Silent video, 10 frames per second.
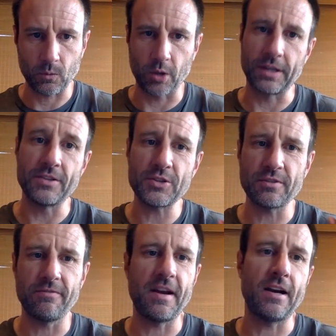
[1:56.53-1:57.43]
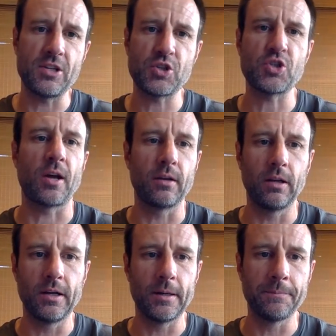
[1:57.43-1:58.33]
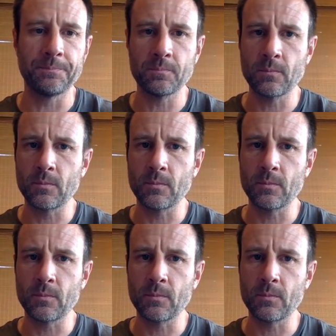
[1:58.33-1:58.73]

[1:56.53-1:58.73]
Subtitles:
Okay, this is a very subtler,